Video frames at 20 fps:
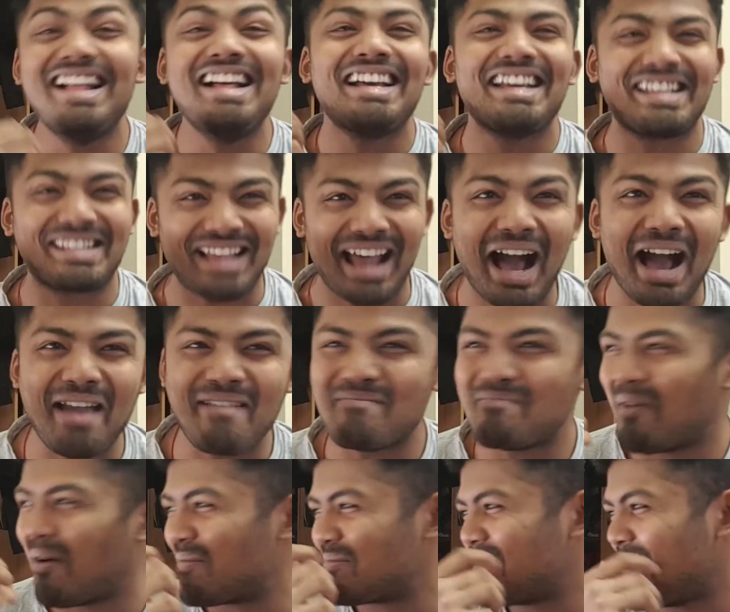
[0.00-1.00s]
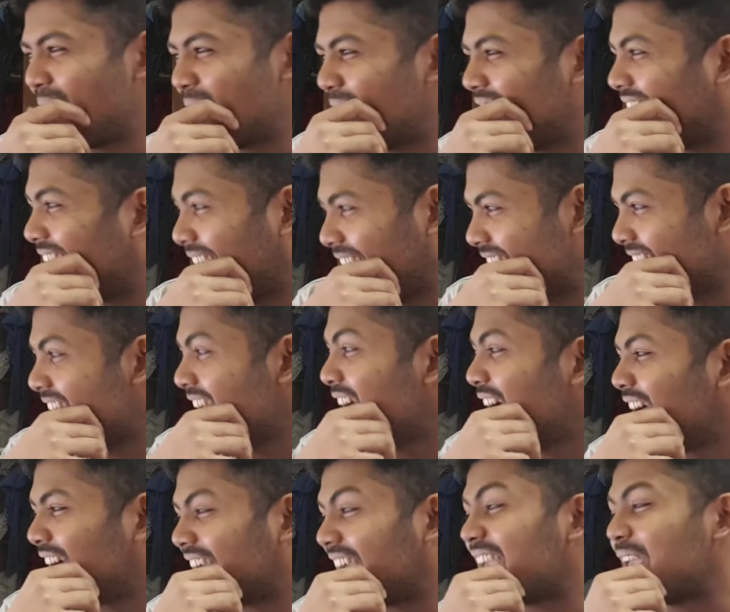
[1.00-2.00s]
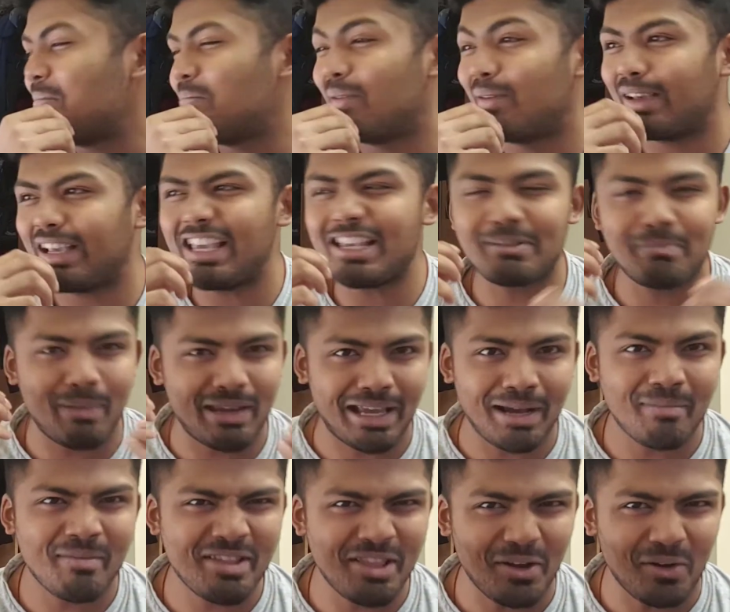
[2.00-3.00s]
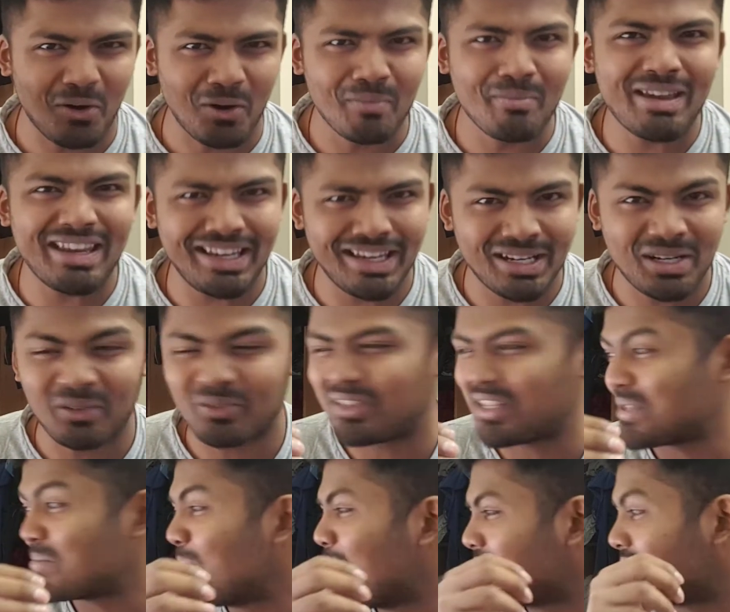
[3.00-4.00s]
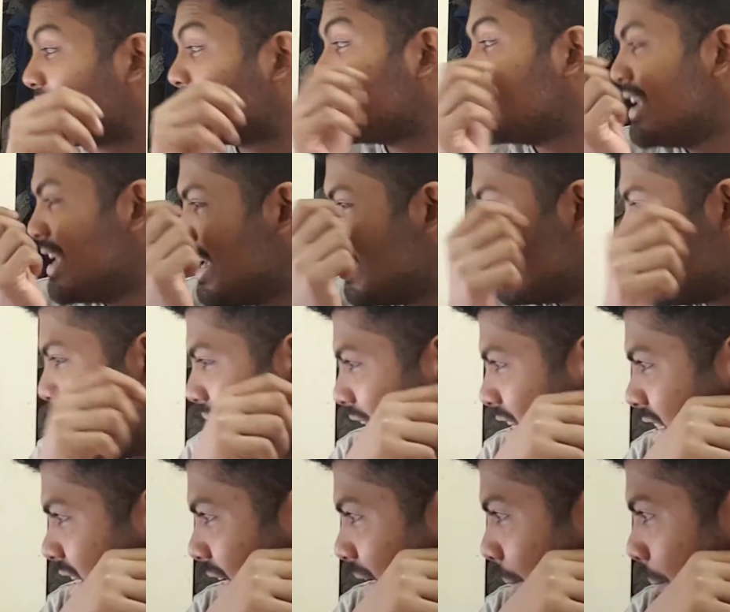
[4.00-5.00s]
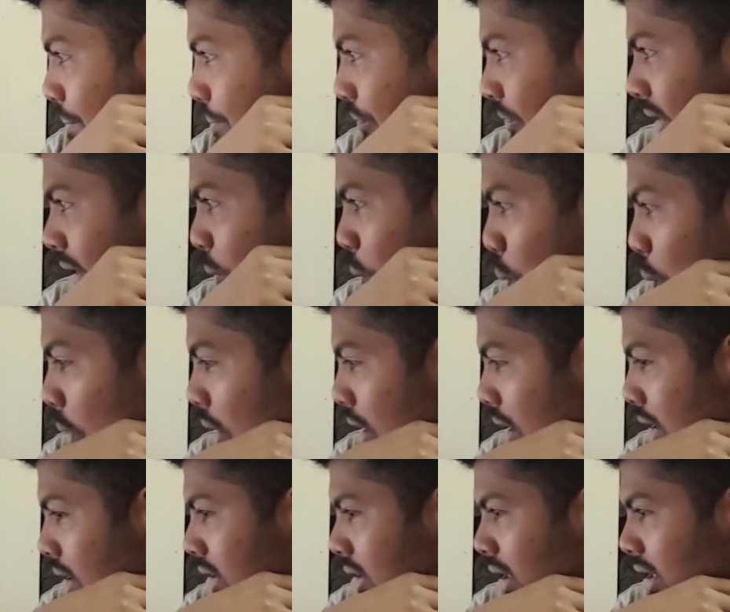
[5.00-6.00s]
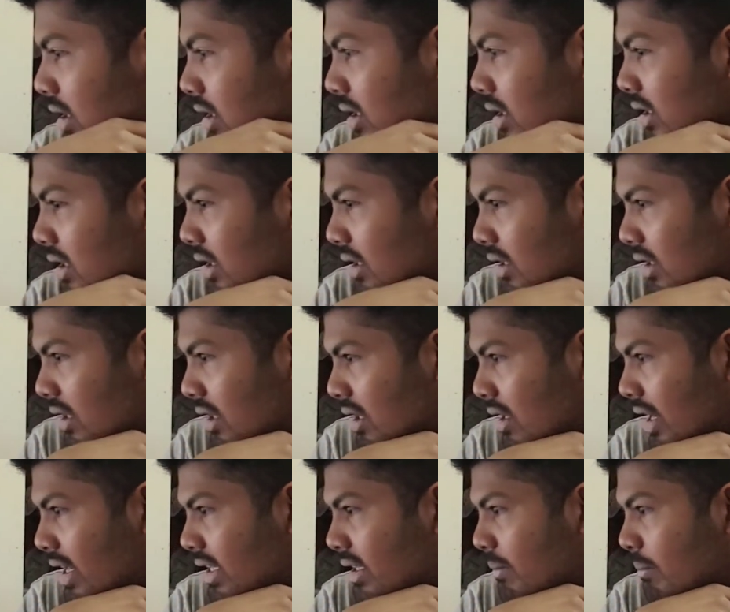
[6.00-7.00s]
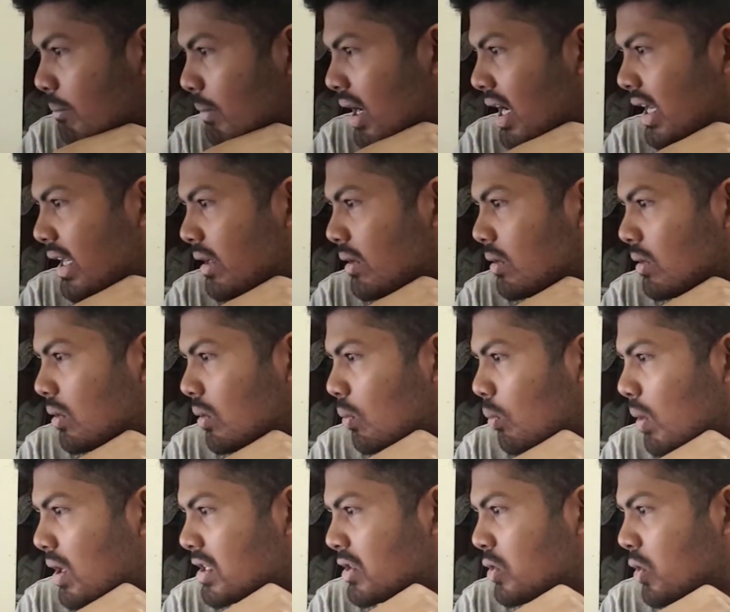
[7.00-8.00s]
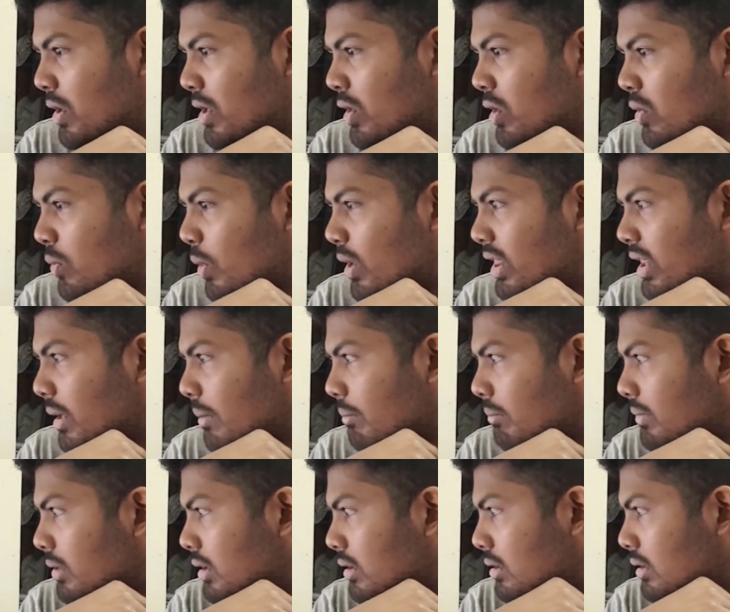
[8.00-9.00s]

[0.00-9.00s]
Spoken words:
His eye popped up again. Okay, he's becoming the comedian of this battle. But let's see. What? All right, Merlin, what's going on with them?